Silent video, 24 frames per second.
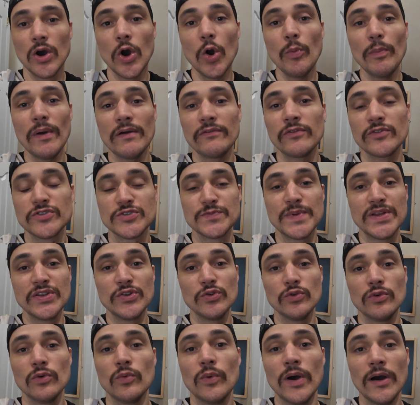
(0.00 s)
Hope everyone's been
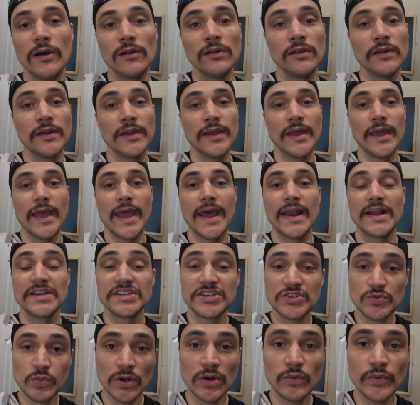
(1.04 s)
doing well, and I
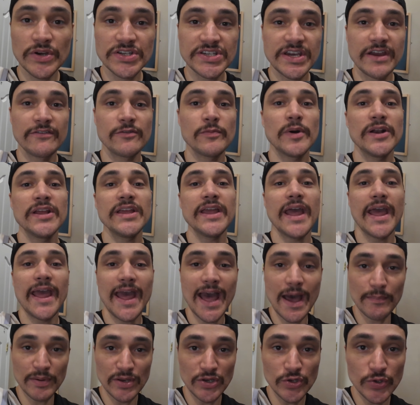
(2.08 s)
just want to wish everybody a
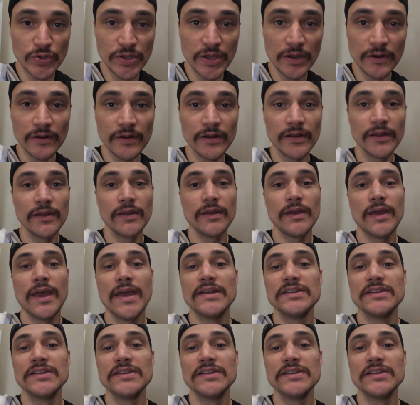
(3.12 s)
happy new year.